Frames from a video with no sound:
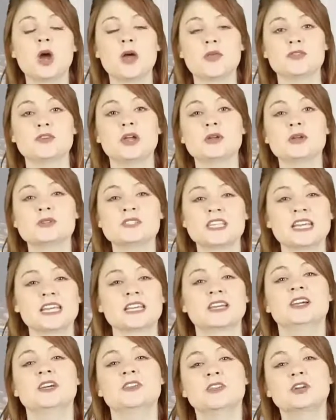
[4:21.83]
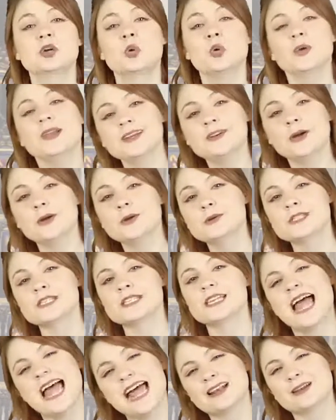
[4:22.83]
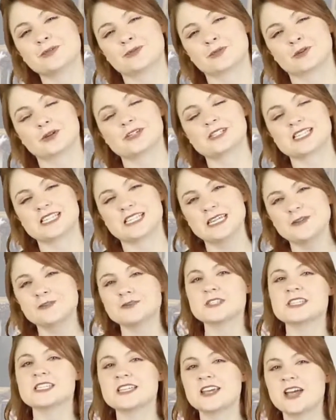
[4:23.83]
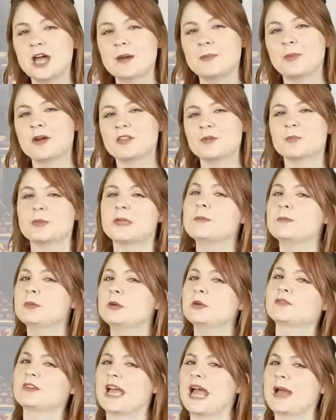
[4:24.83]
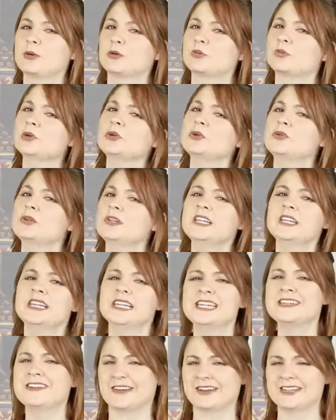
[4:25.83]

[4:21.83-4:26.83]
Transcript: worth noting, the Queen owns an elephant gifted to her by the people of Cameroon in